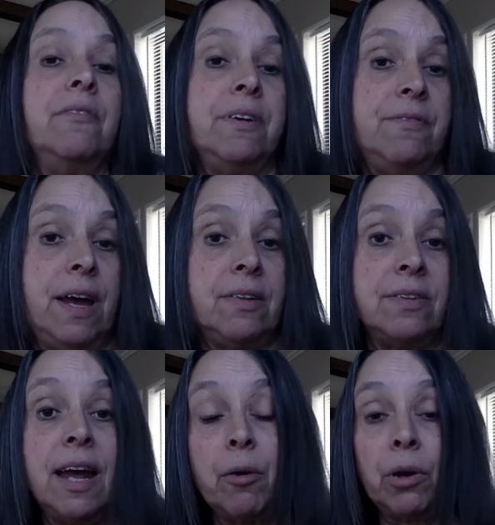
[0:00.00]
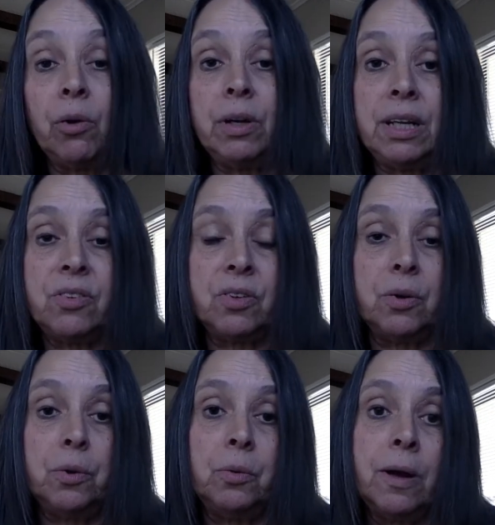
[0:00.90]
of events. Now we're going
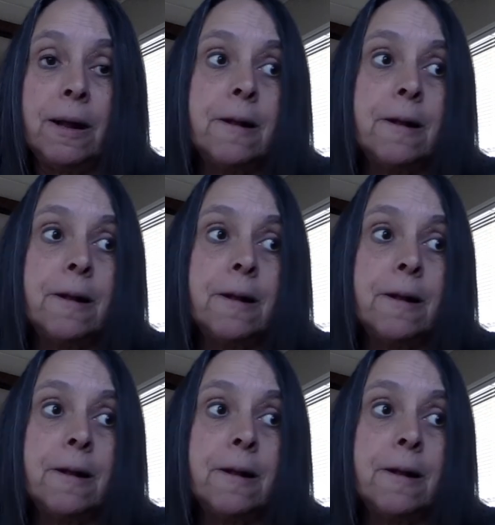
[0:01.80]
into